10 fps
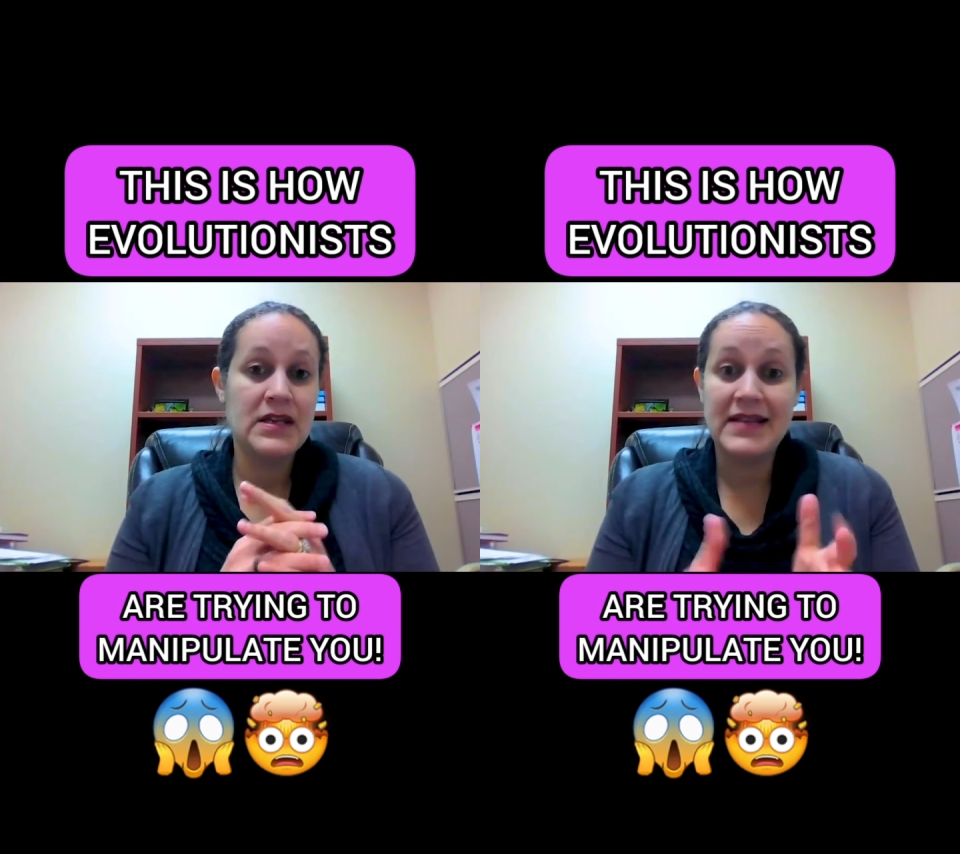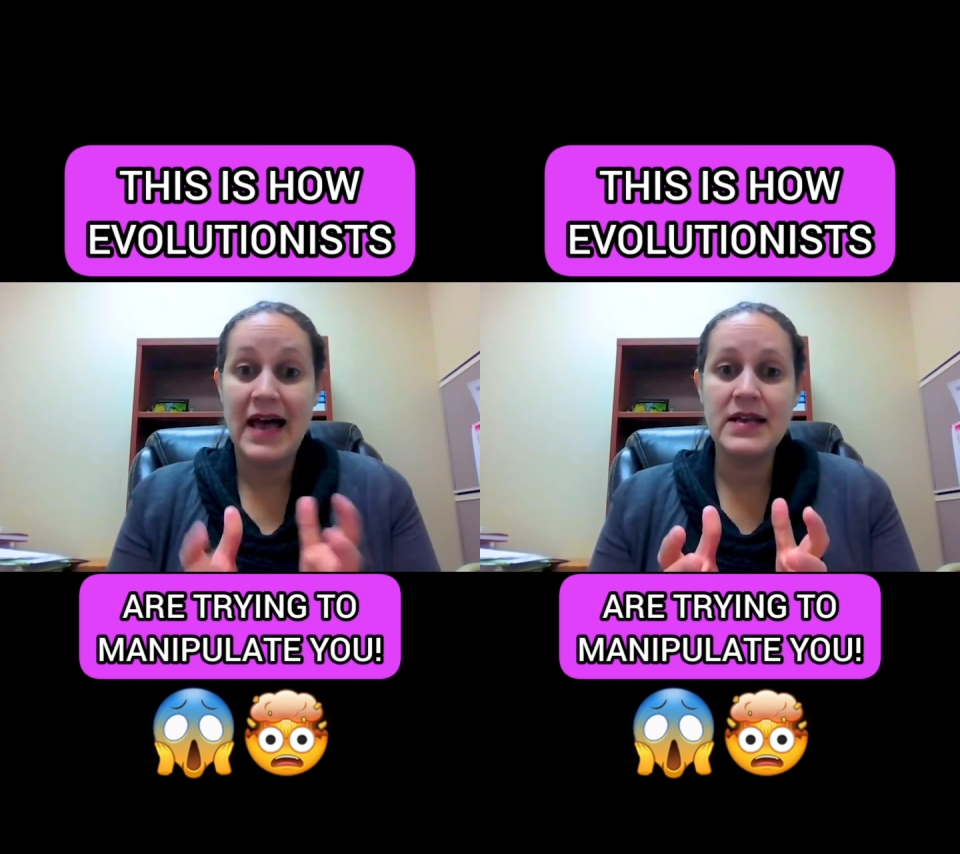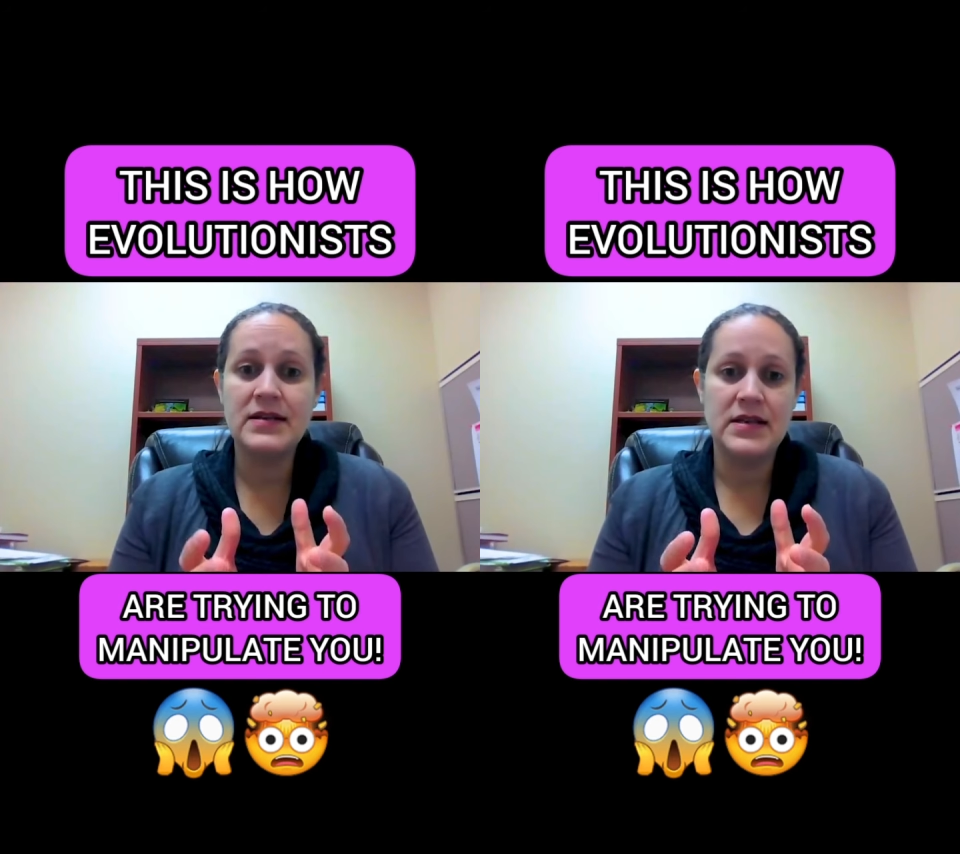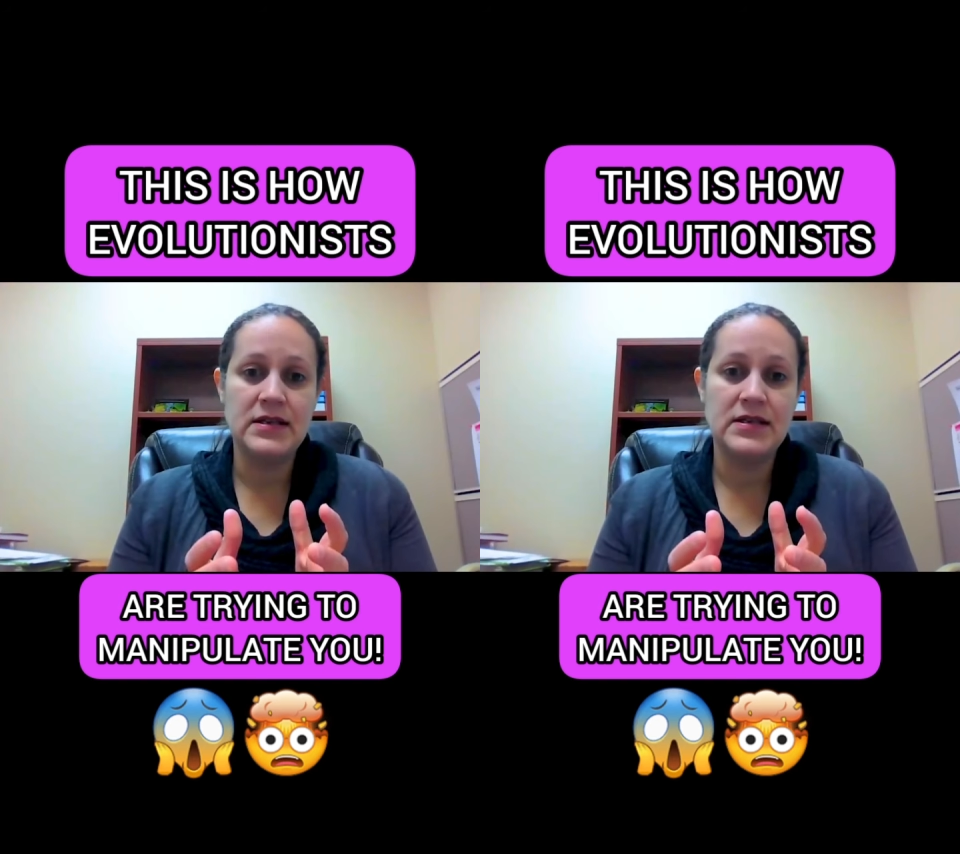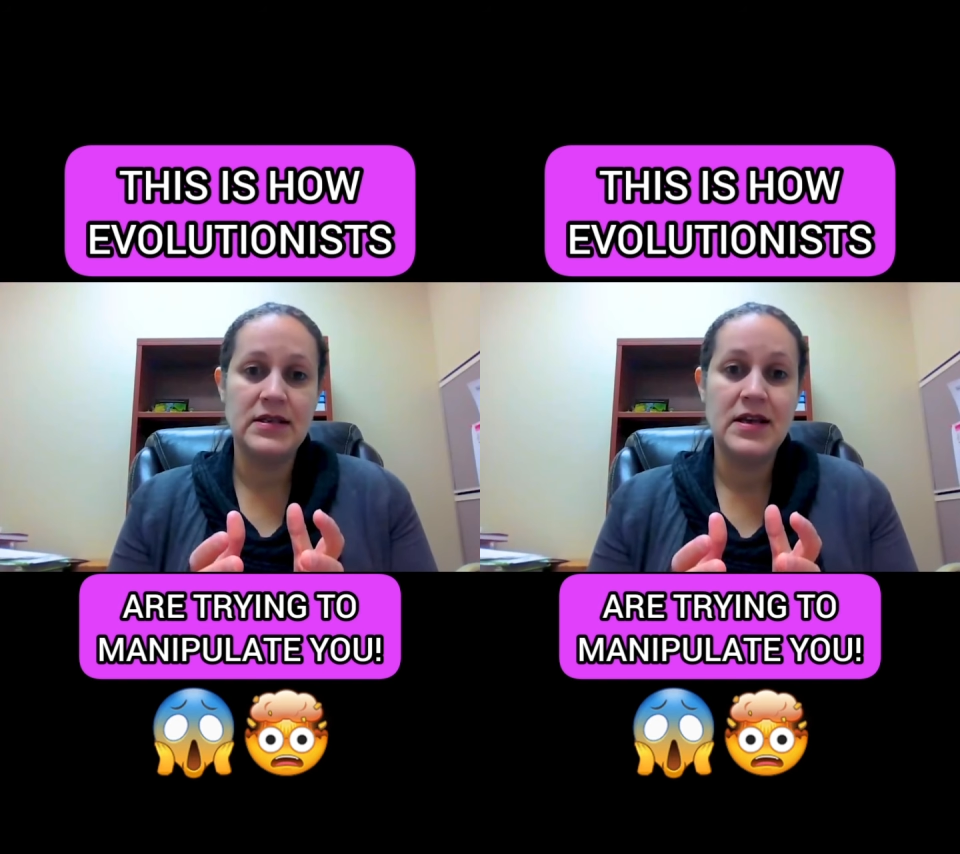
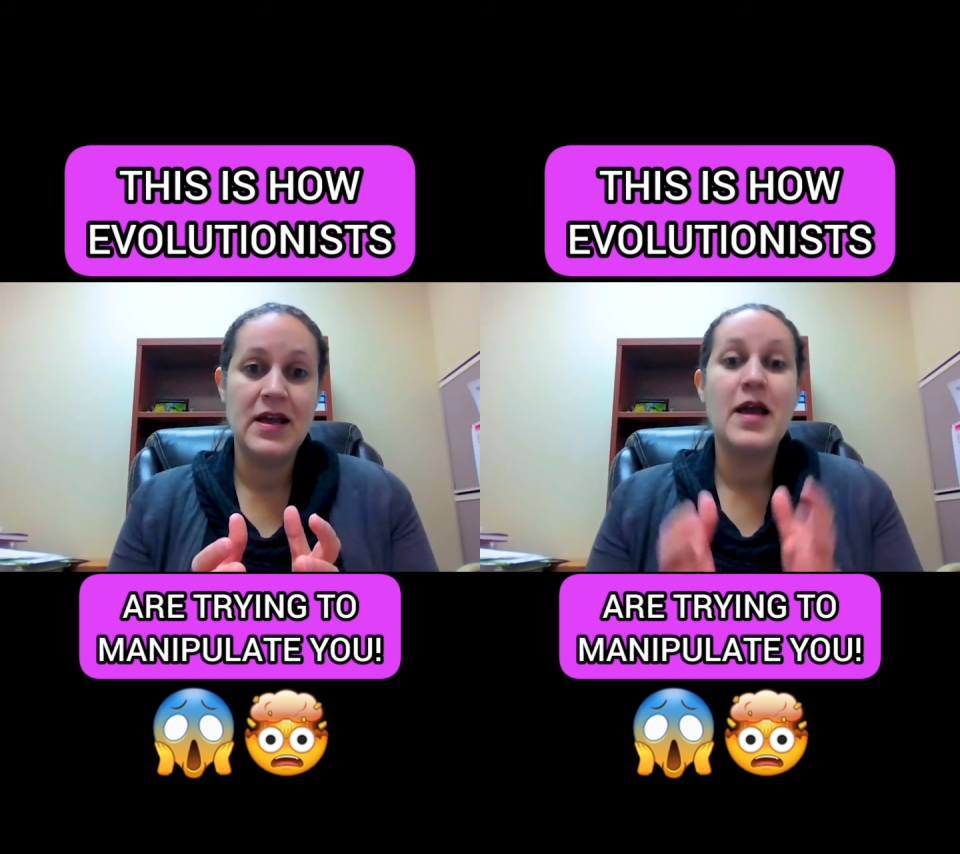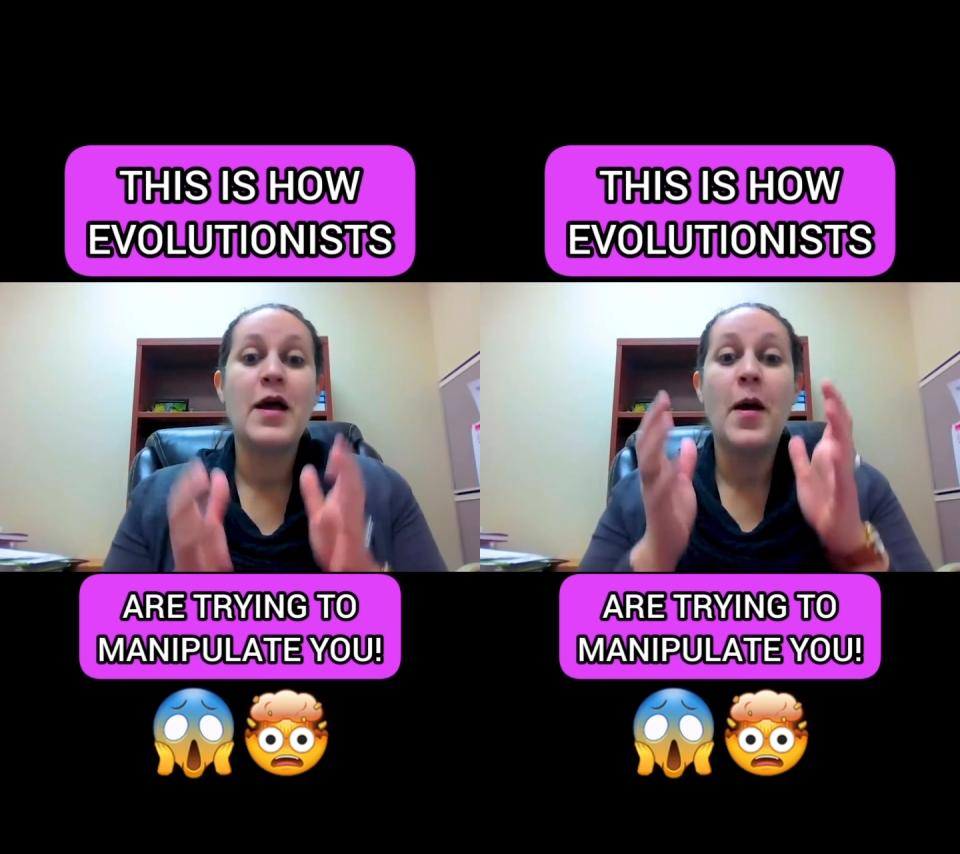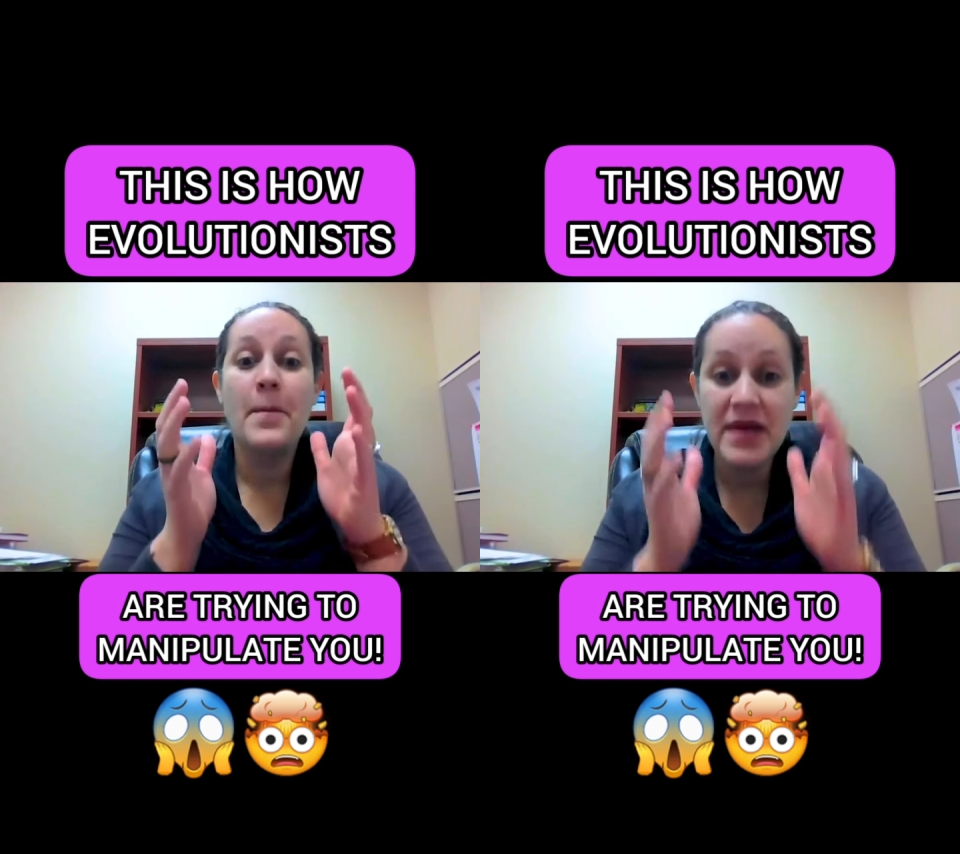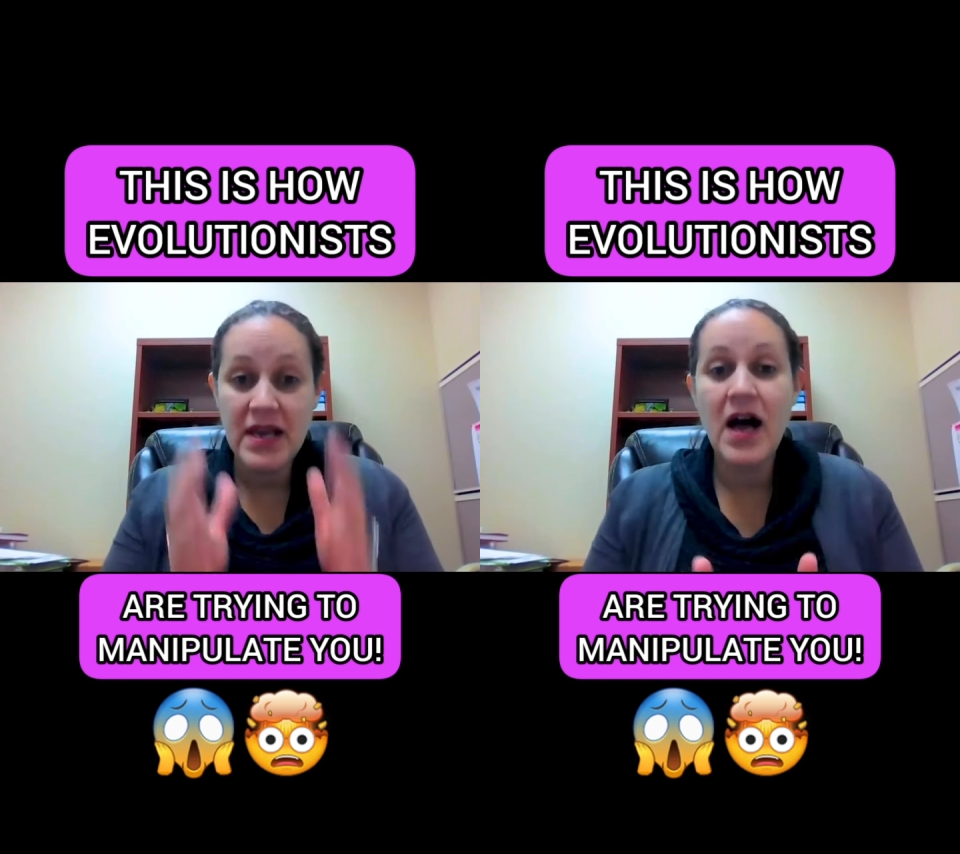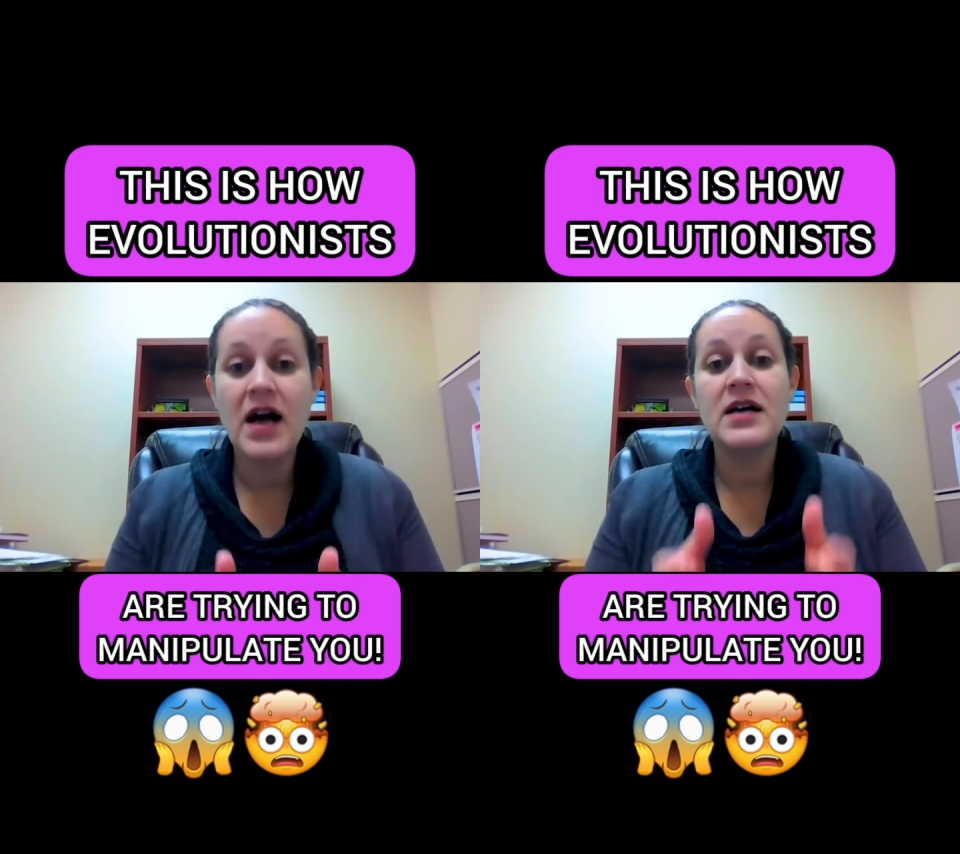scientists
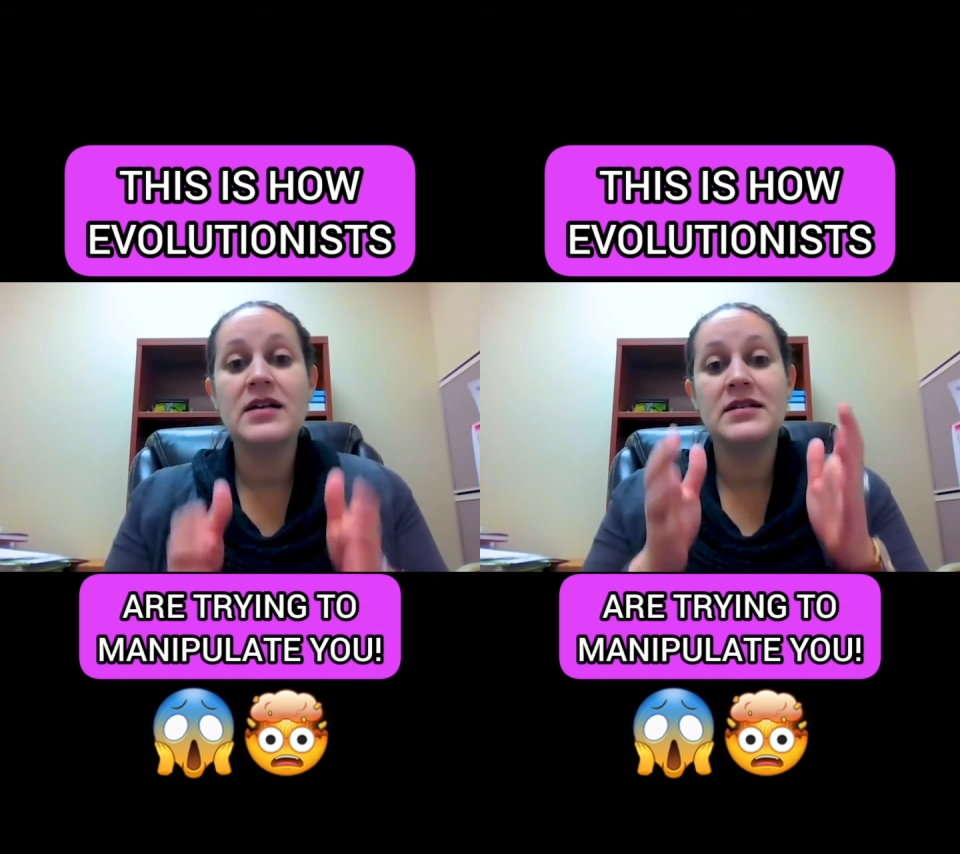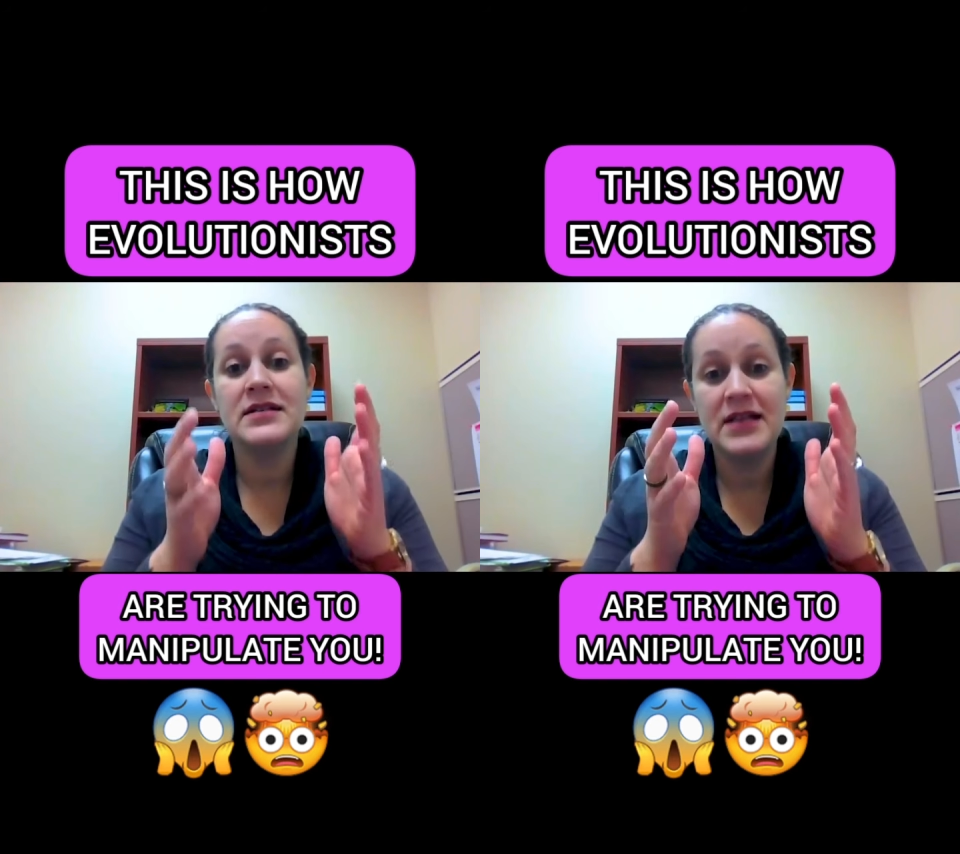because